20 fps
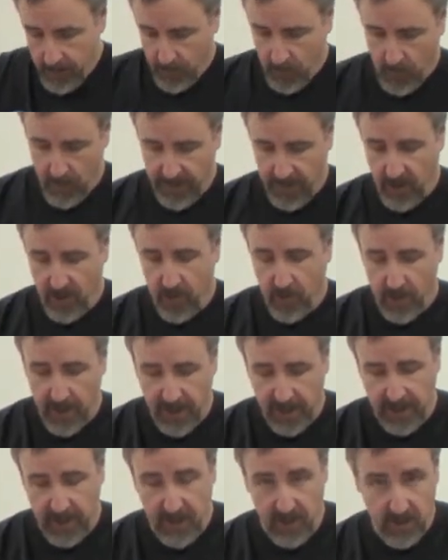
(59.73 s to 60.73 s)
What they're
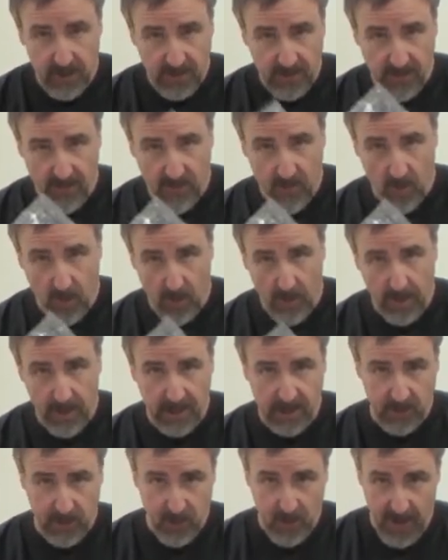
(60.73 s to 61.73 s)
really useful for
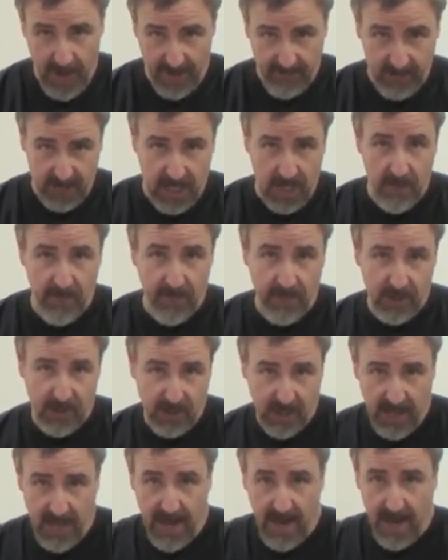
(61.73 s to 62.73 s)
is when you have to keep
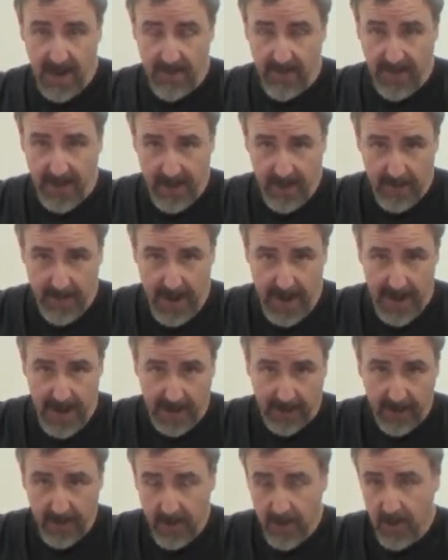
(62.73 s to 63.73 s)
fish alive in a
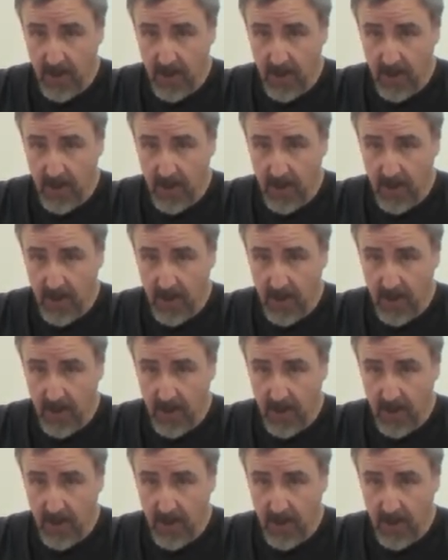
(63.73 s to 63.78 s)
bag